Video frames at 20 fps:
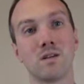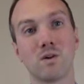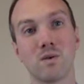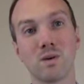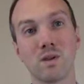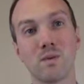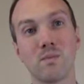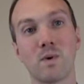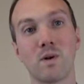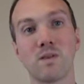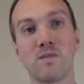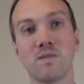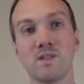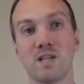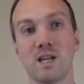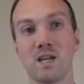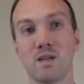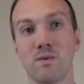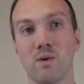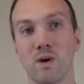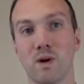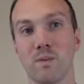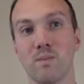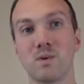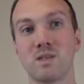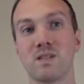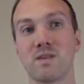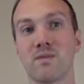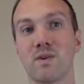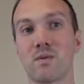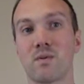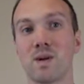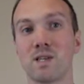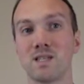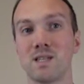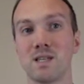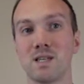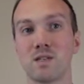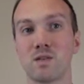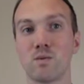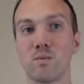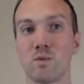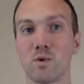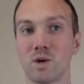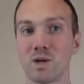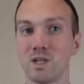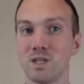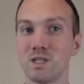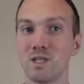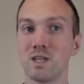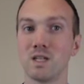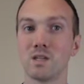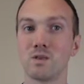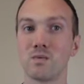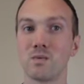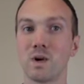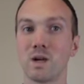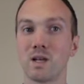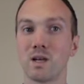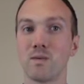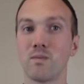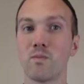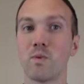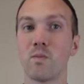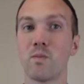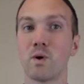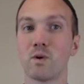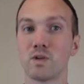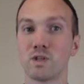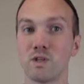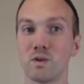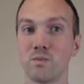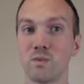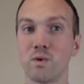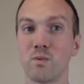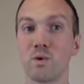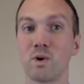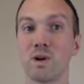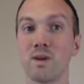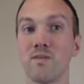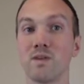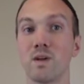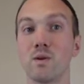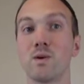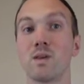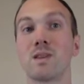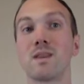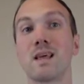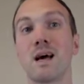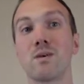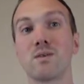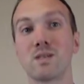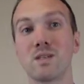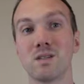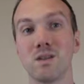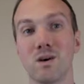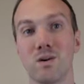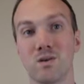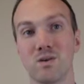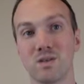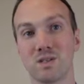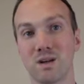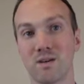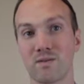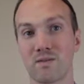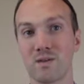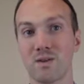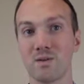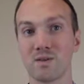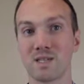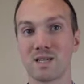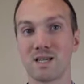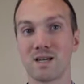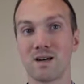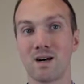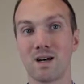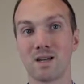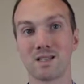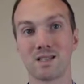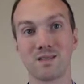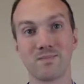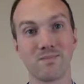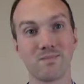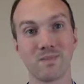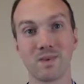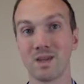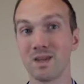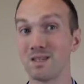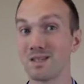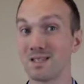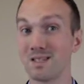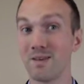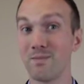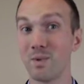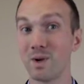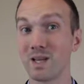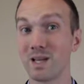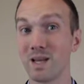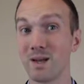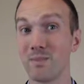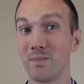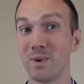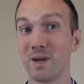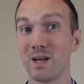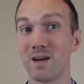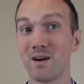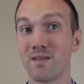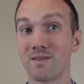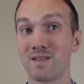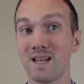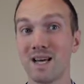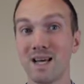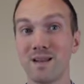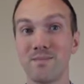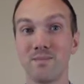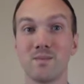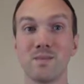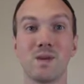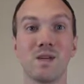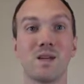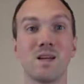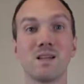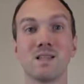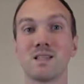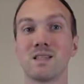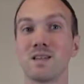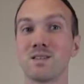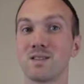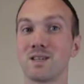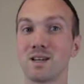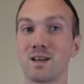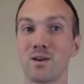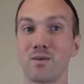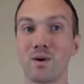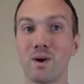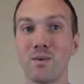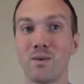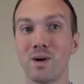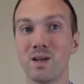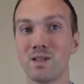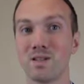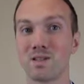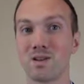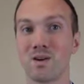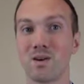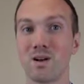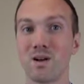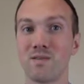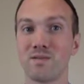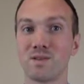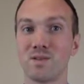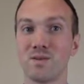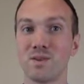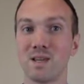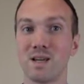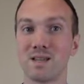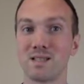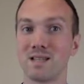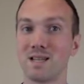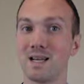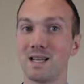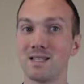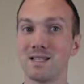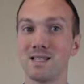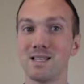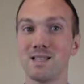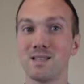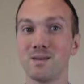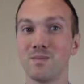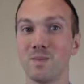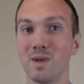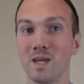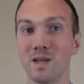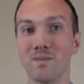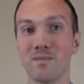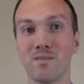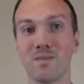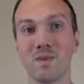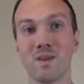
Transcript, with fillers: During the month of January, Pacific Residential Mortgage is running a promotion where we're giving you $1,000 off closing costs. Save money and pay off debt? Sounds like a great way to start off 2019 to me.